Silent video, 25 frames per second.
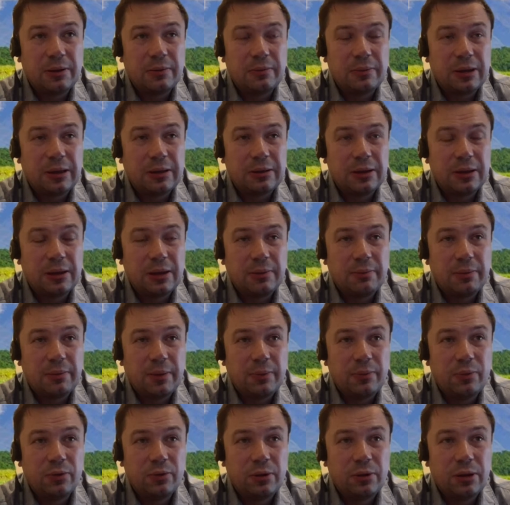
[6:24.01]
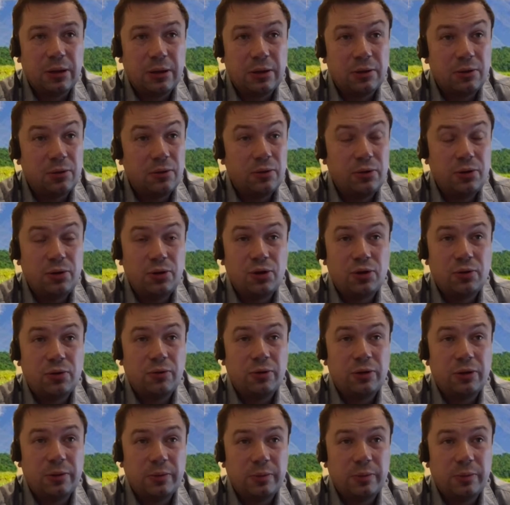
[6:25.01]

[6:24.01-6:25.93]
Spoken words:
put all our efforts